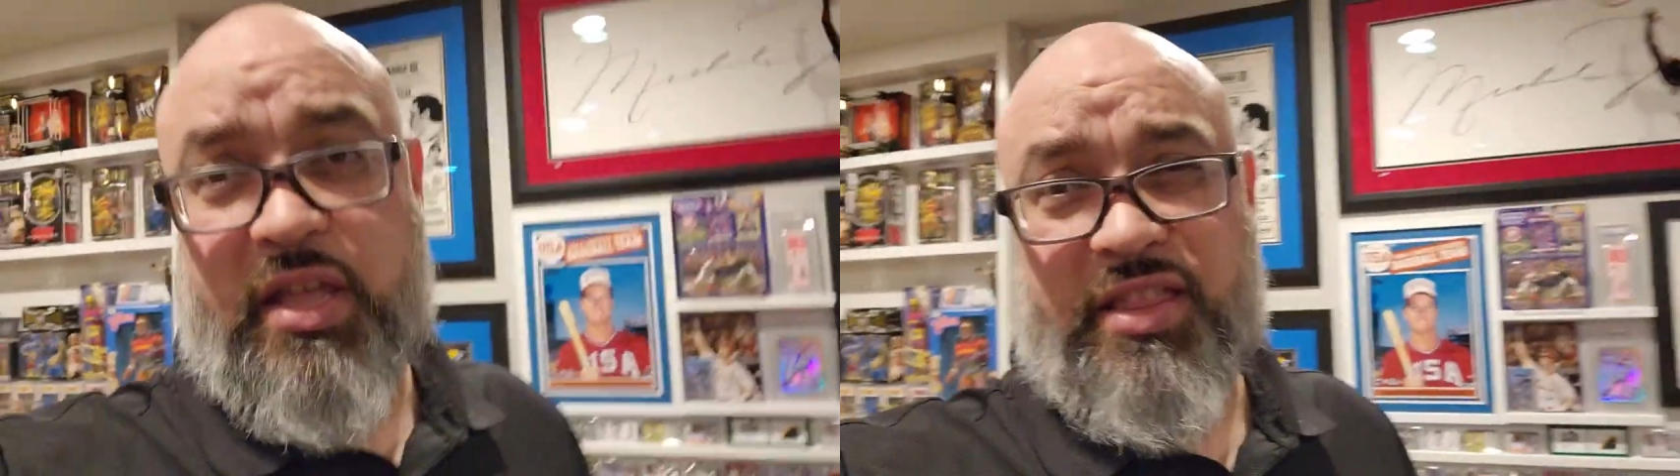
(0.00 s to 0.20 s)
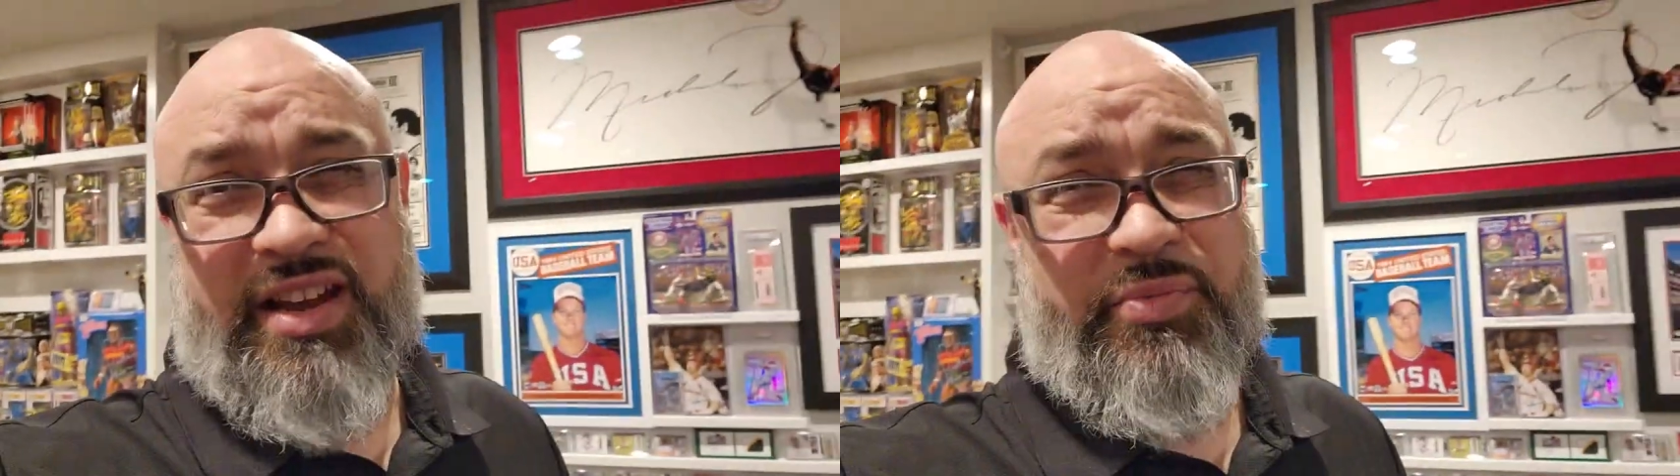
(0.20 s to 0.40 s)

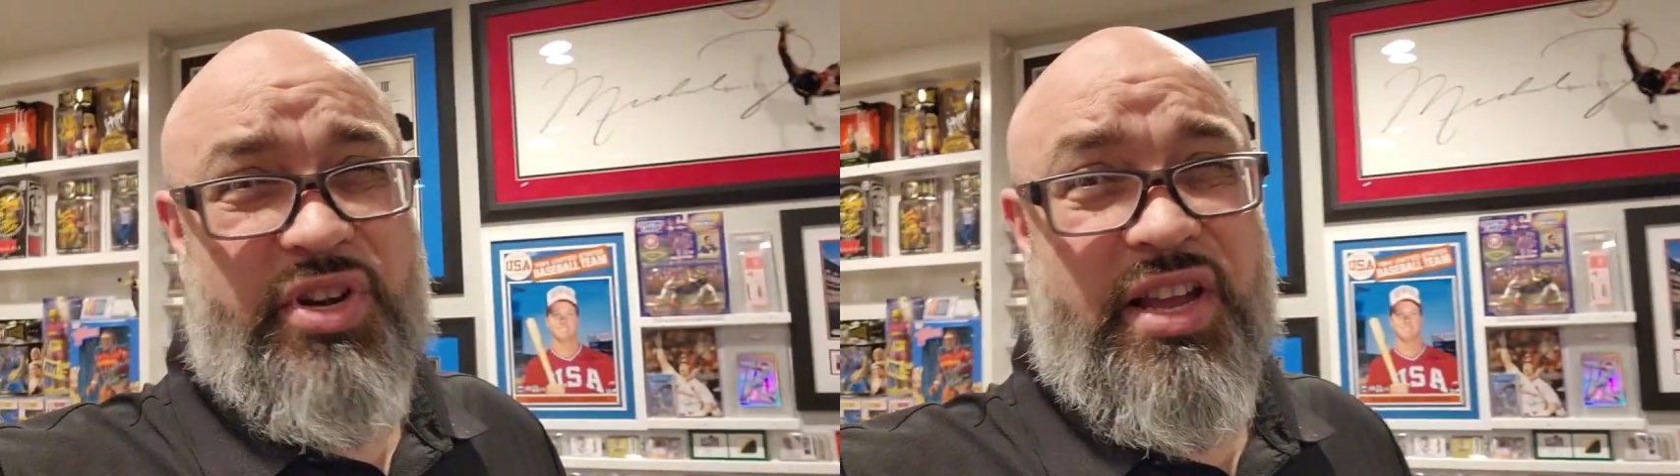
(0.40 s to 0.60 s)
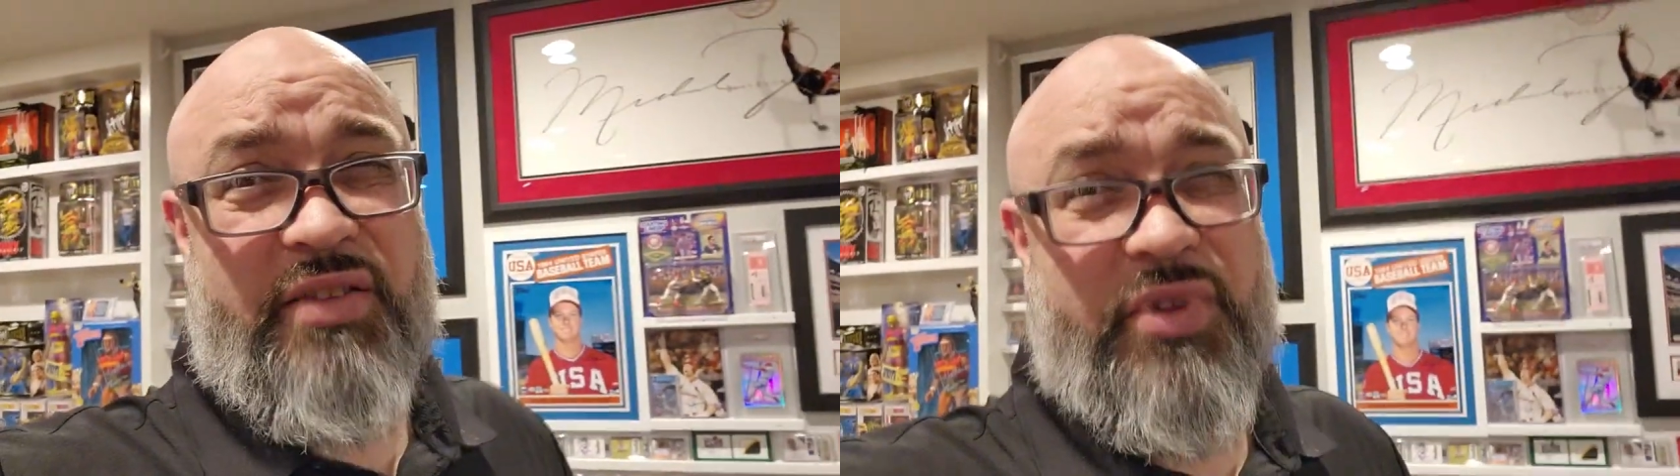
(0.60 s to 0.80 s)
that I
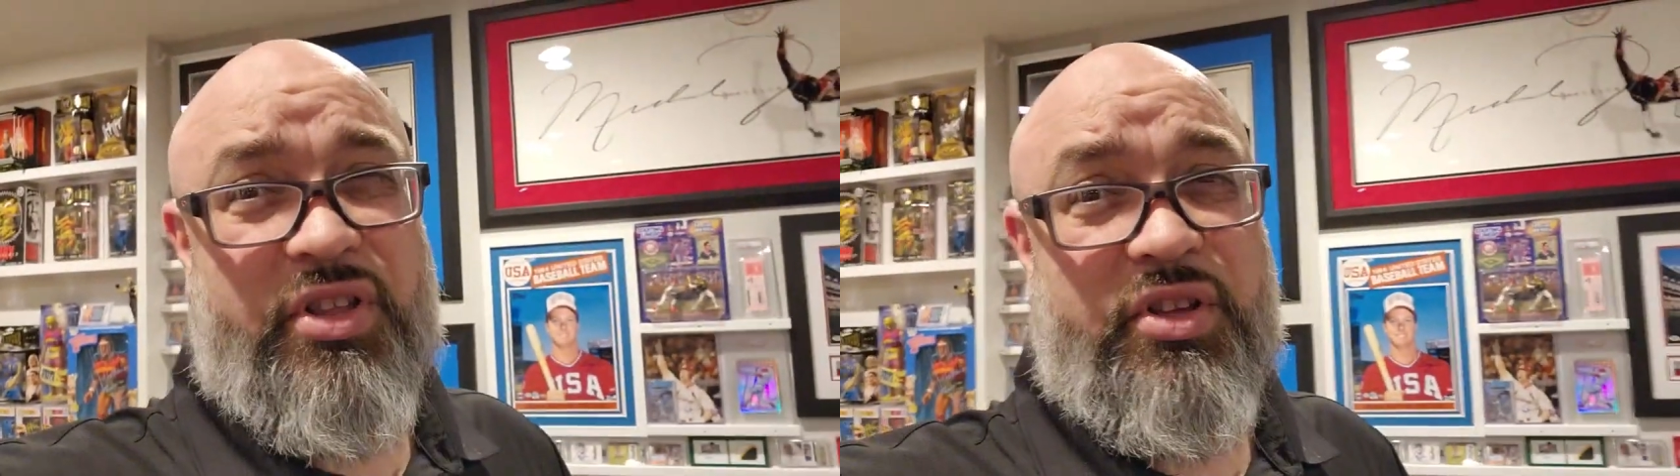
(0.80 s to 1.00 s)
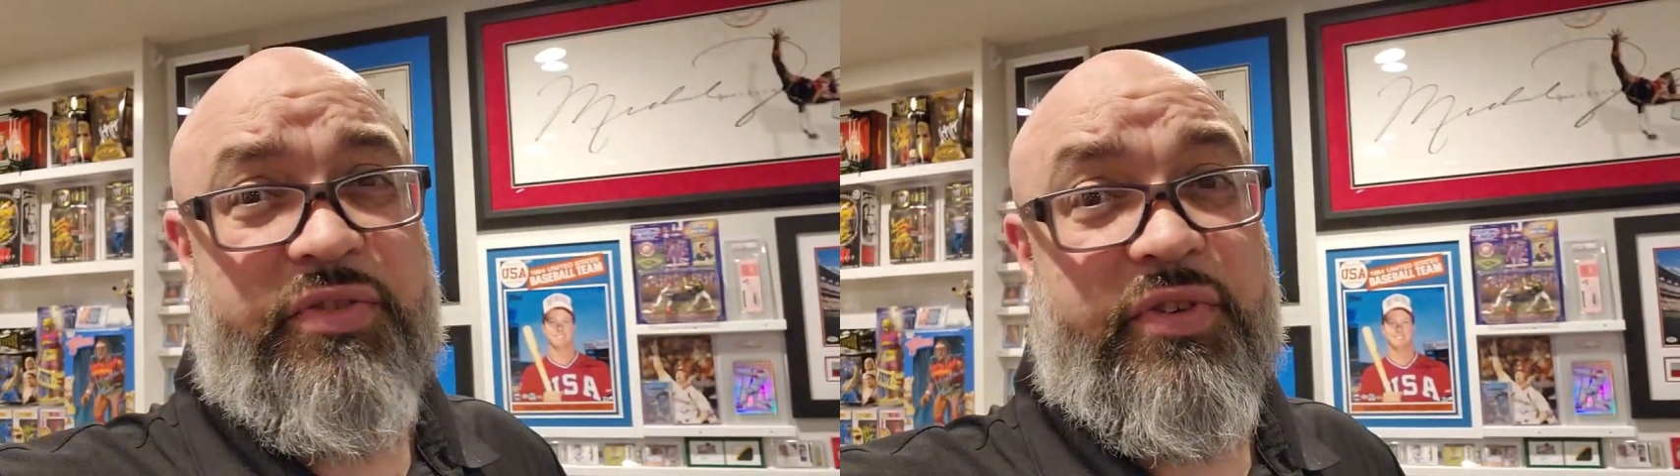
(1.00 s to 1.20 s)
wouldn't have one of
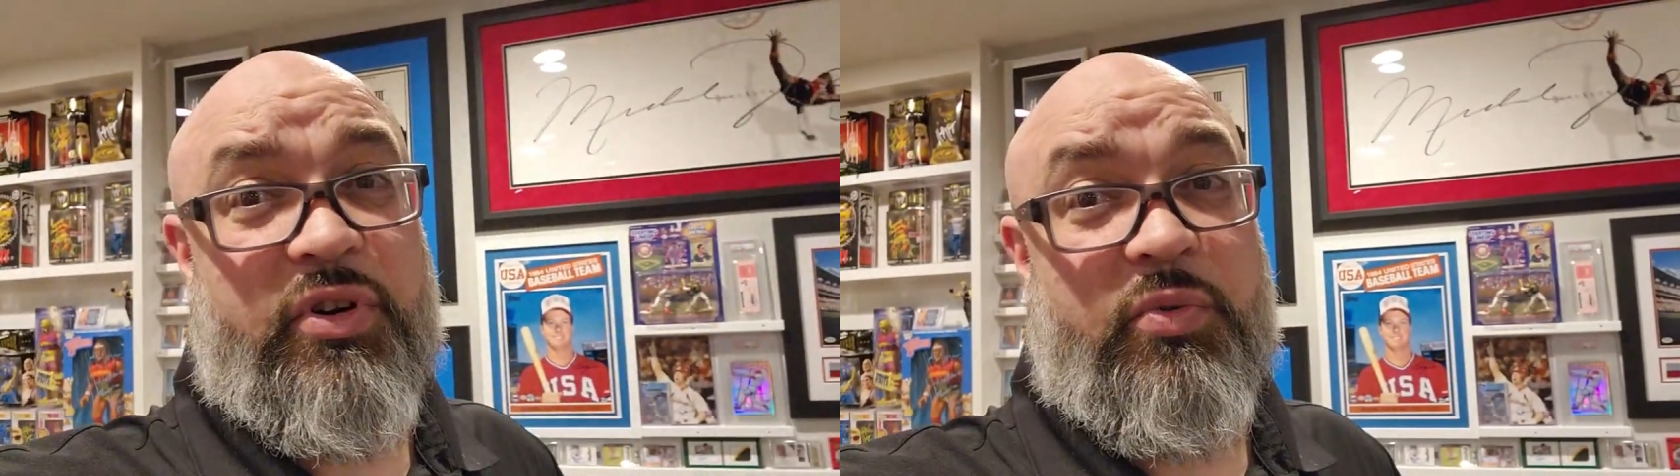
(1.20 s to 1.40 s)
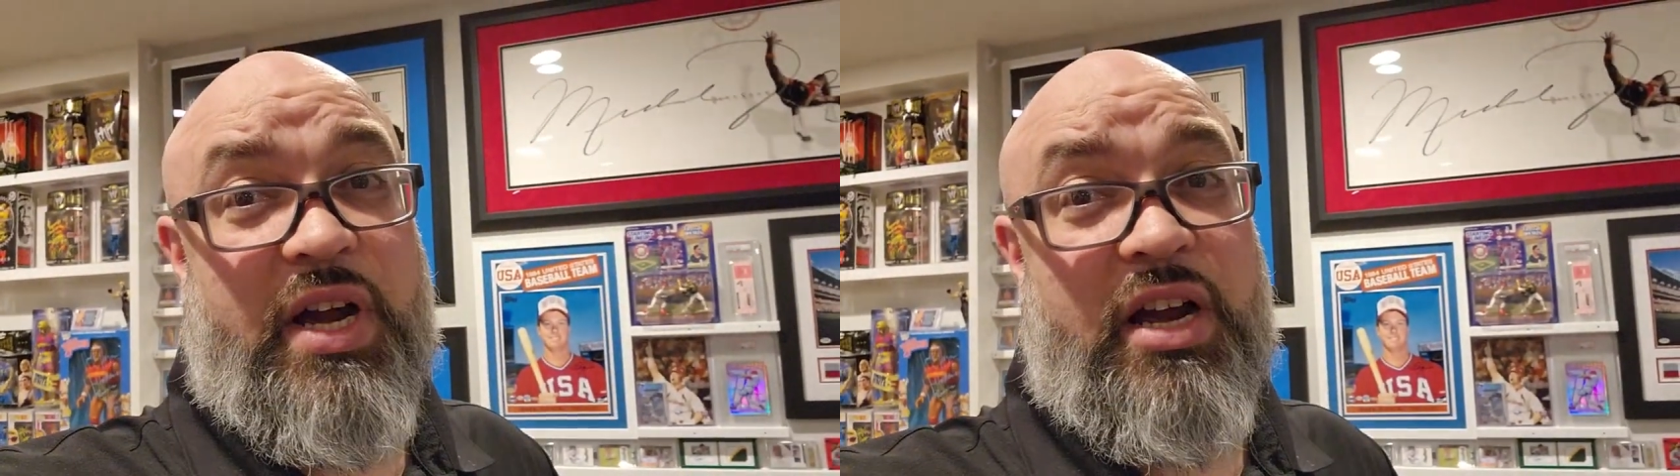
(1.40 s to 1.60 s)
those for a
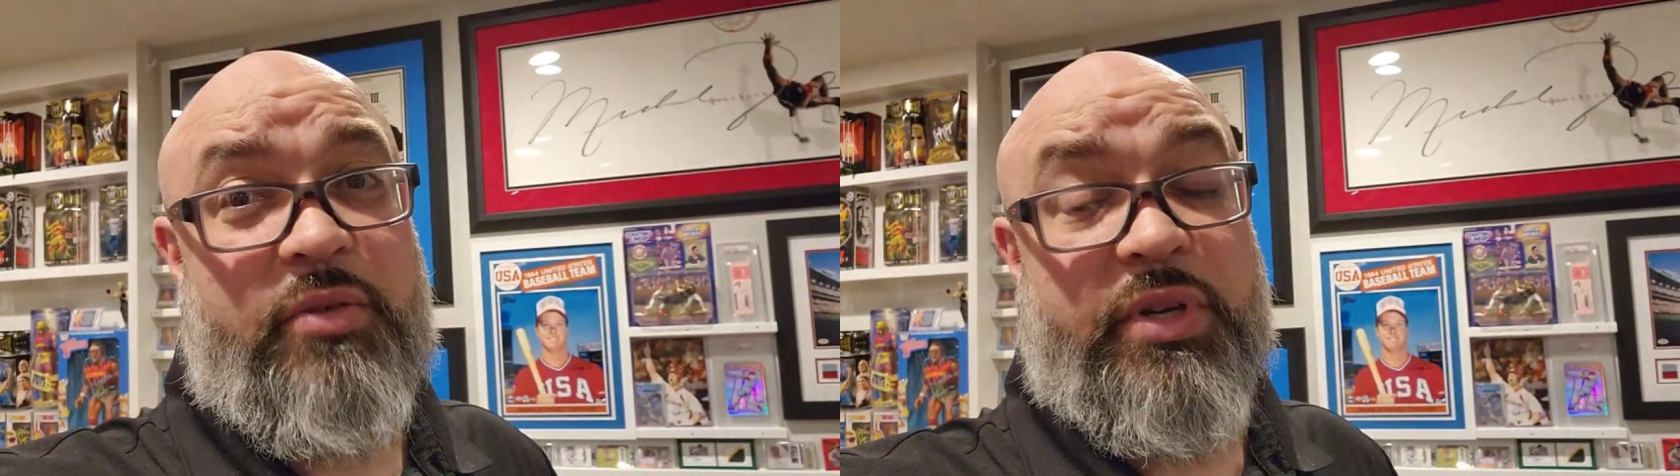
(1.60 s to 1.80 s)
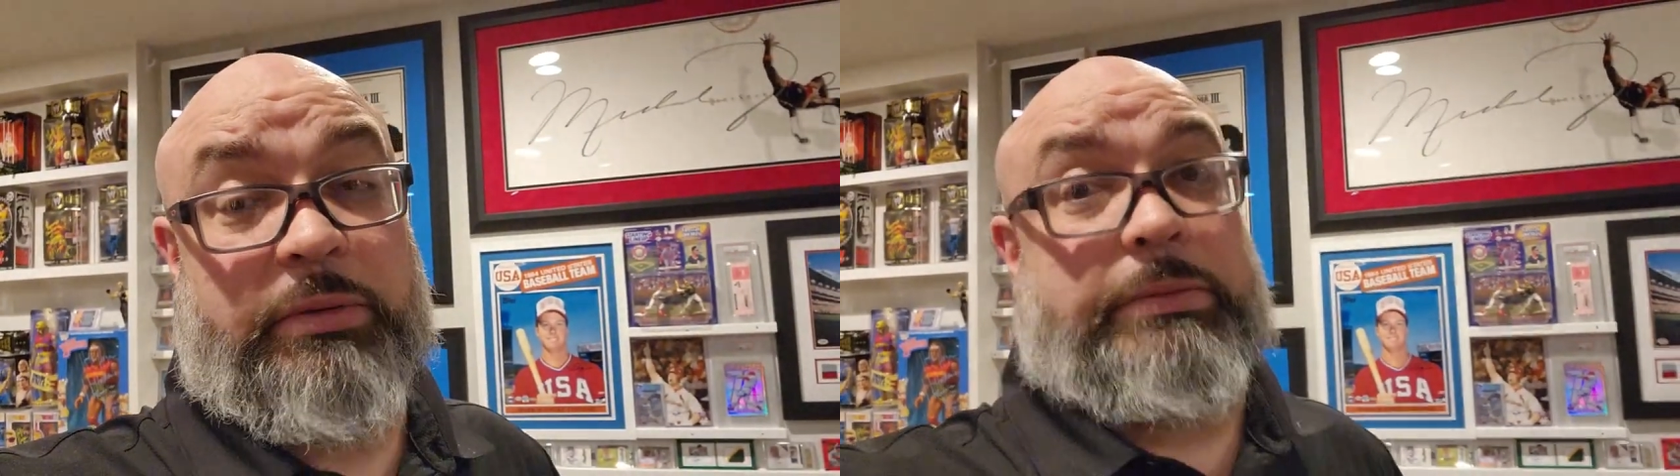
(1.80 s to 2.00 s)
while, but